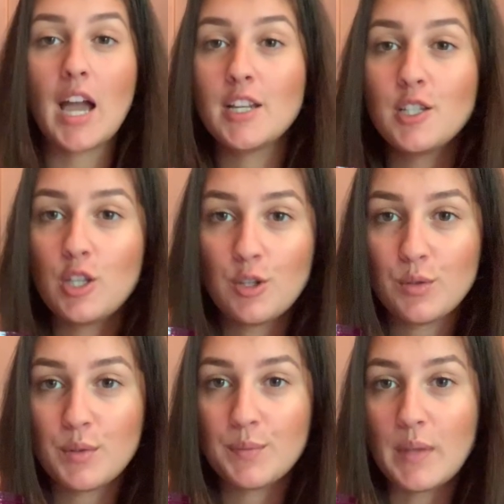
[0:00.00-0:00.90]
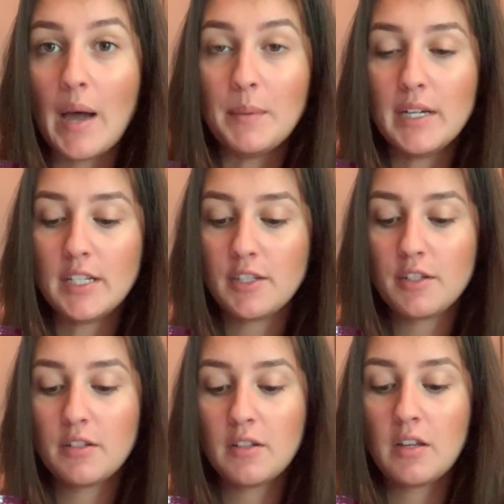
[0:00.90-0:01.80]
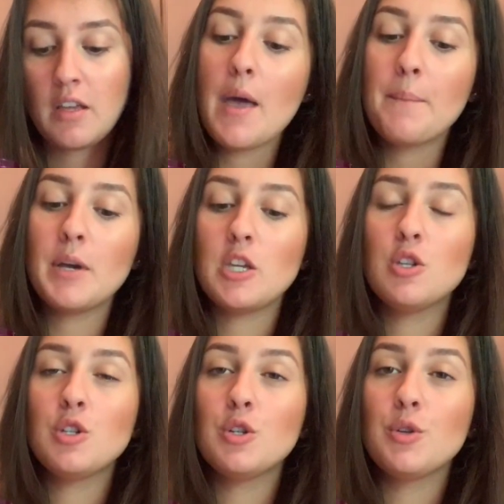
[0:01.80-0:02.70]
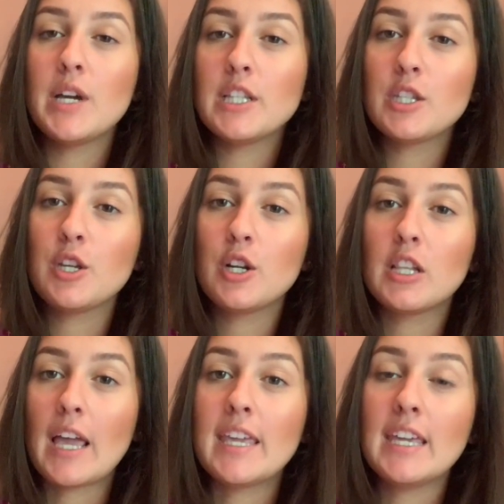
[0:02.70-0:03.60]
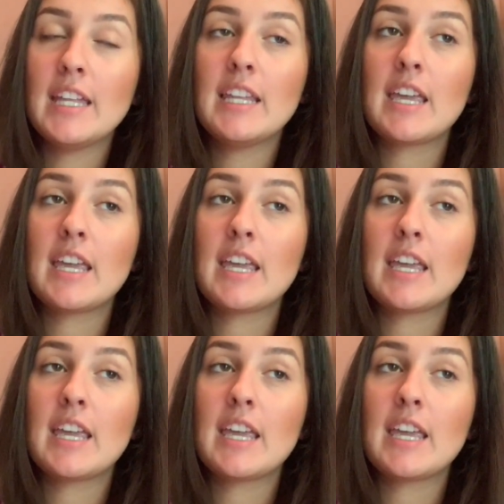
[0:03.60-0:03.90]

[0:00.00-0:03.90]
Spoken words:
just use that much. But you do it to your liking.